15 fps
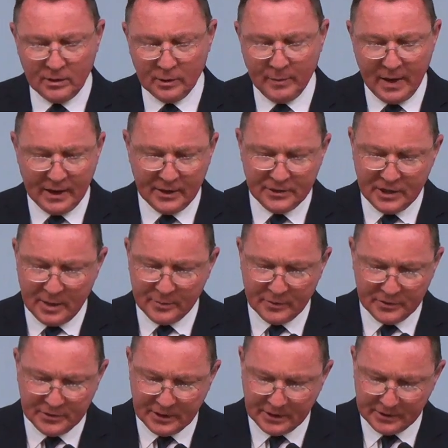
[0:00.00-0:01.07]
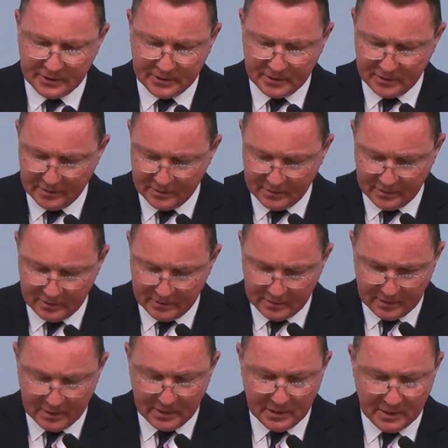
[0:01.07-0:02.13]
back in chapter 6,
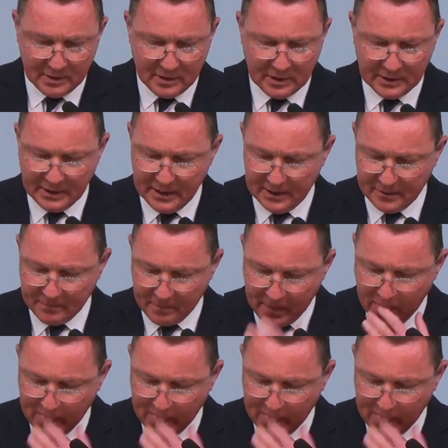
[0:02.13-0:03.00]
again.